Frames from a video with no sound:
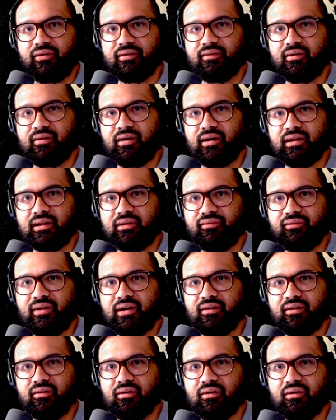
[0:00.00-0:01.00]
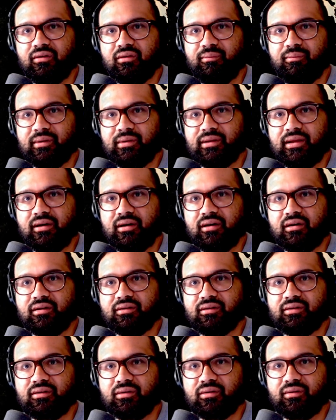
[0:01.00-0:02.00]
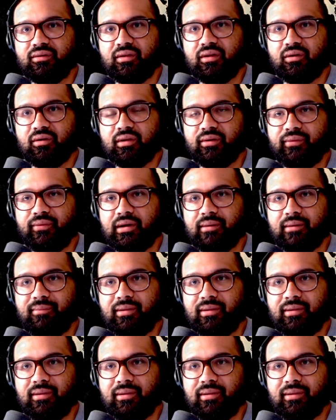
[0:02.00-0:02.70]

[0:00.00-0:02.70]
to hunt Venators, but they aren't the only way.